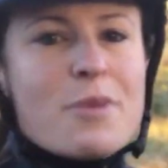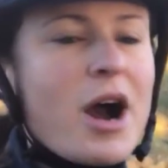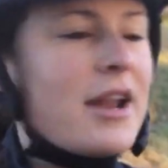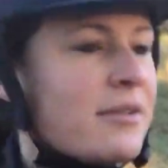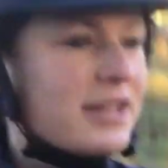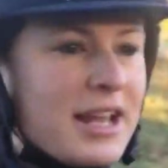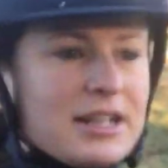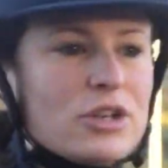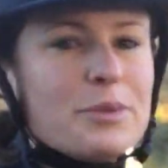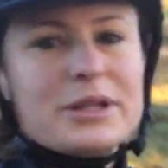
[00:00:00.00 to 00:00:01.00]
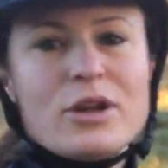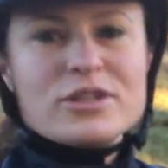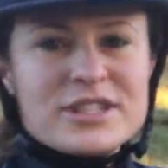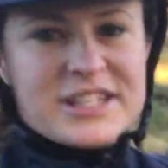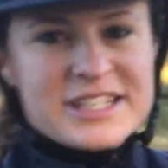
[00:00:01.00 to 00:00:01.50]
You might get a little bit
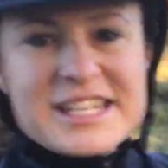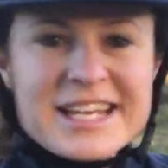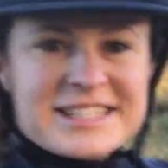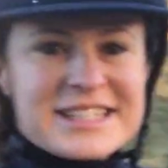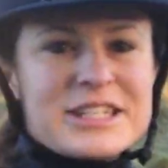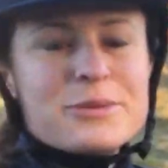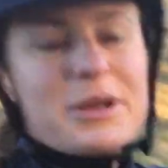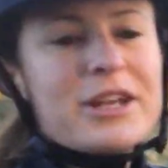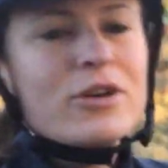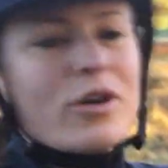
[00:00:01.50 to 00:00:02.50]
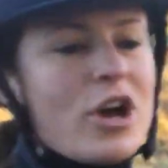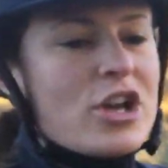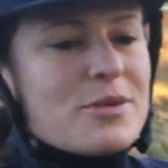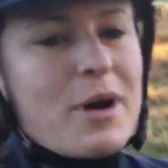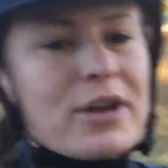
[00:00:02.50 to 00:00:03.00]
lost in your test a little bit, or
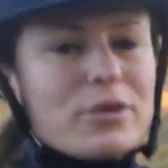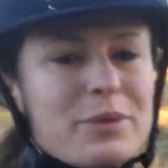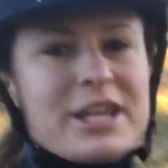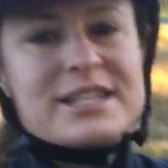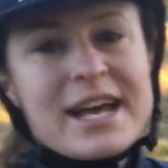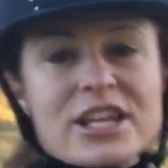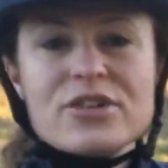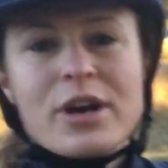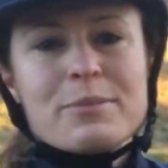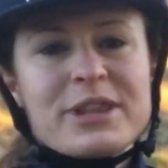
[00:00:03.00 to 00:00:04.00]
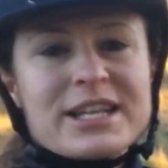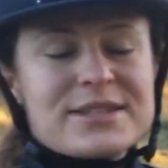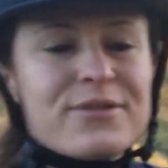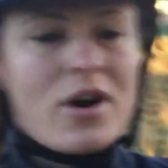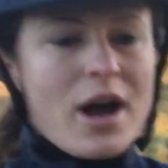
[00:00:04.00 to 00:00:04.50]
you might not be as accurate, but
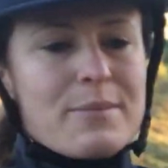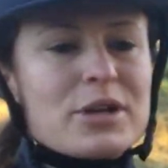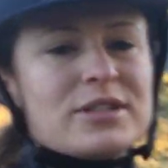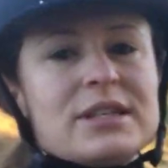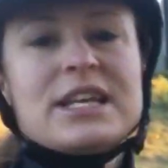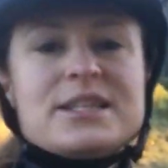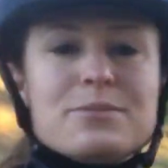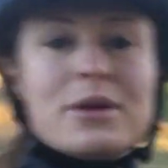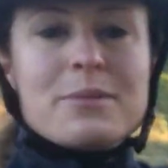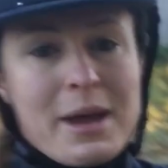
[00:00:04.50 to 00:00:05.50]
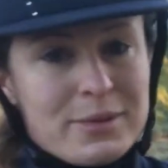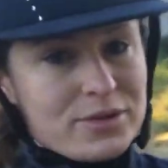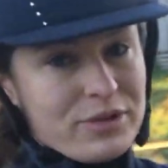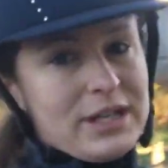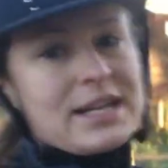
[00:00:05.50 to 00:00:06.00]
that's fine, because at least maybe
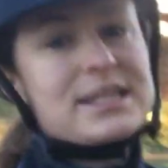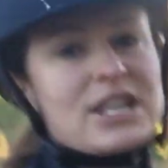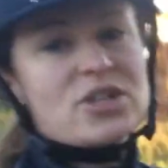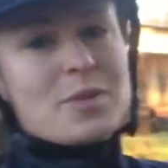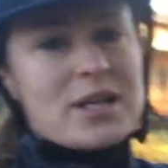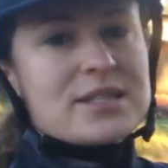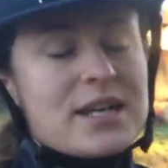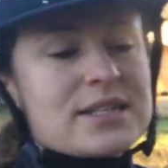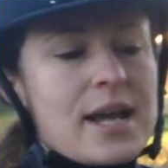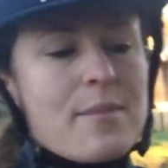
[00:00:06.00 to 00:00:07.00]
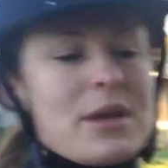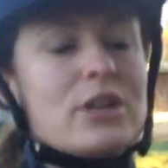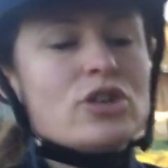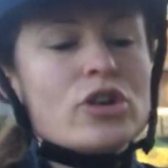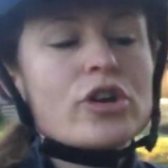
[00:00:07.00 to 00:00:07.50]
the relaxation might start to come
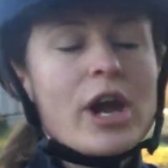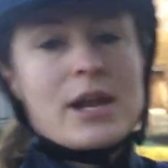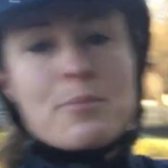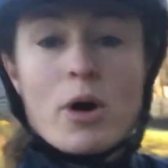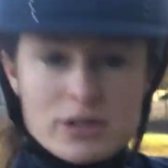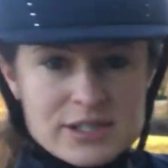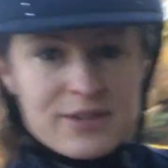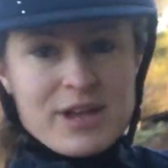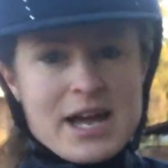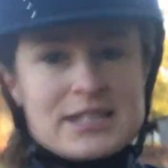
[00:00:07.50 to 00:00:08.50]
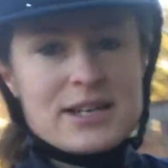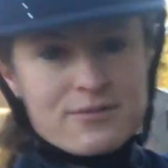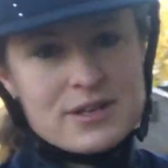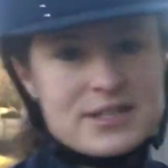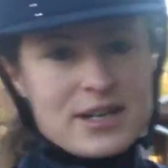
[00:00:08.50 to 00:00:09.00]
in and you'll create a positive outing
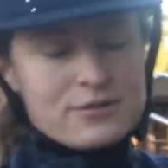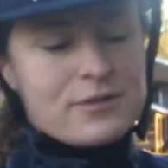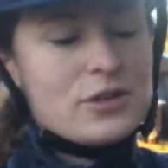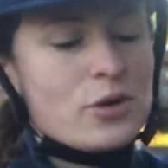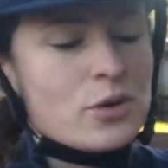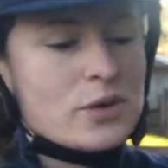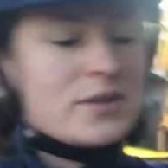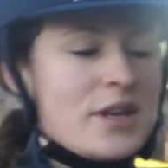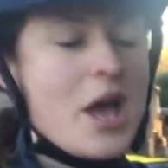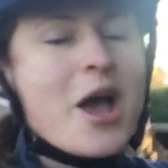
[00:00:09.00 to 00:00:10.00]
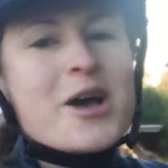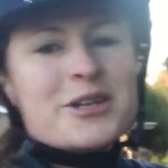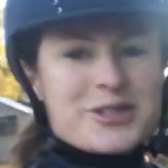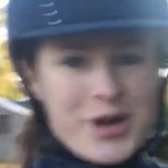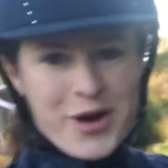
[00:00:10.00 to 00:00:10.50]
for yourself and your horse.
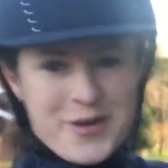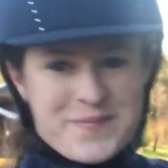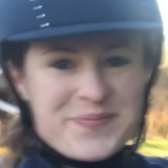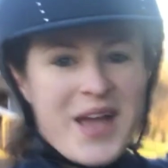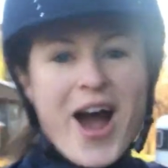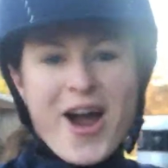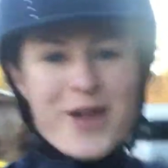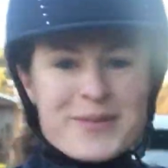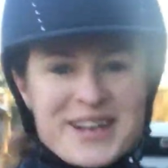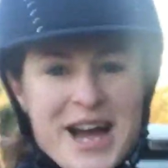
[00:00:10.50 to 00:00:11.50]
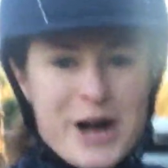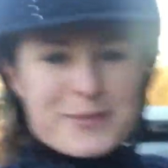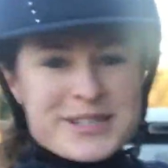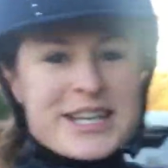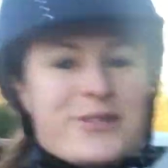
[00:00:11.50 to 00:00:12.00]
So I hope that
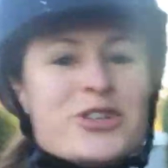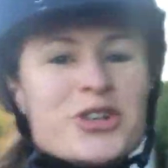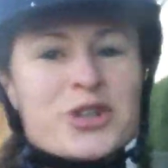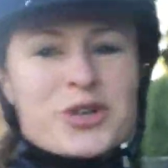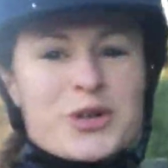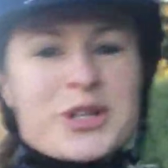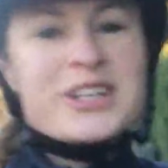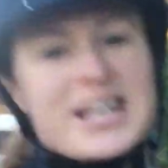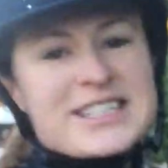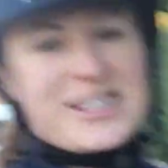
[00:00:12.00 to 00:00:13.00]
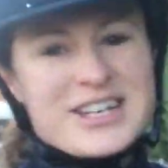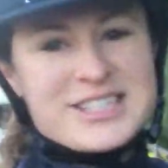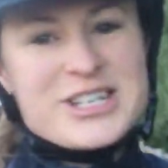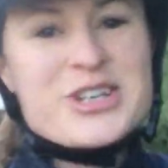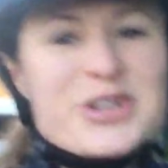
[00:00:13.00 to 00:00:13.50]
helps and gives you a cool little
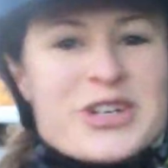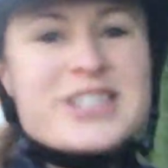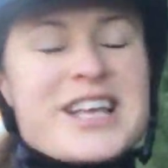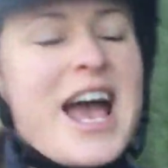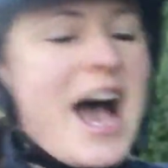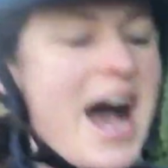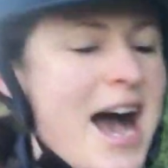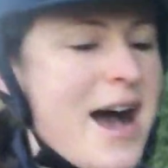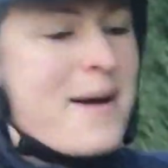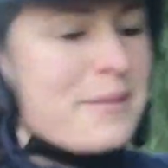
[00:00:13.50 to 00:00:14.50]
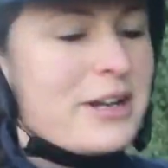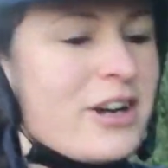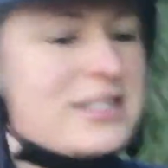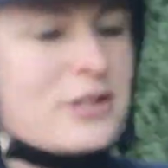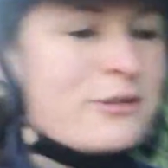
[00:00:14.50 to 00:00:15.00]
exercise to use, a
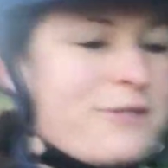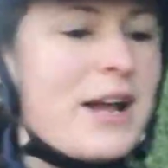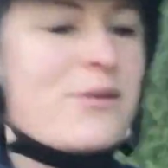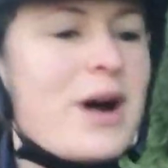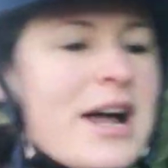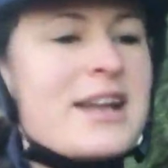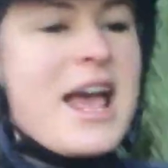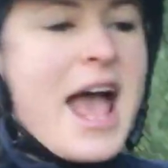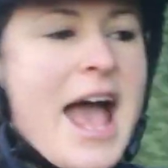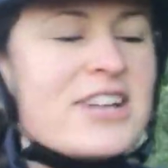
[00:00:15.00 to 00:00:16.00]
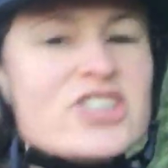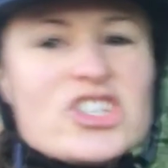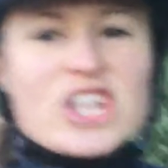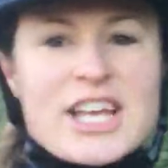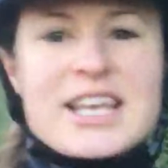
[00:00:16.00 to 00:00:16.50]
nice little fun one. And
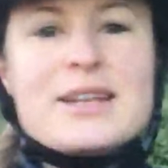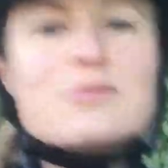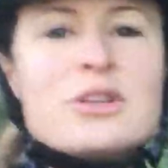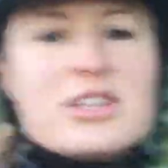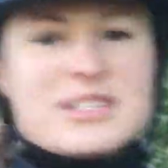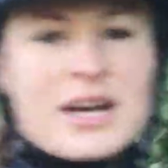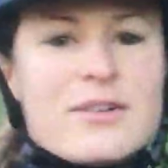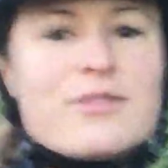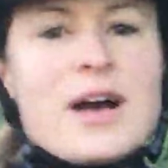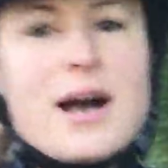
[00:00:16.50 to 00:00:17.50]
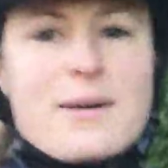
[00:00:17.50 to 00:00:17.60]
just check in with yourself.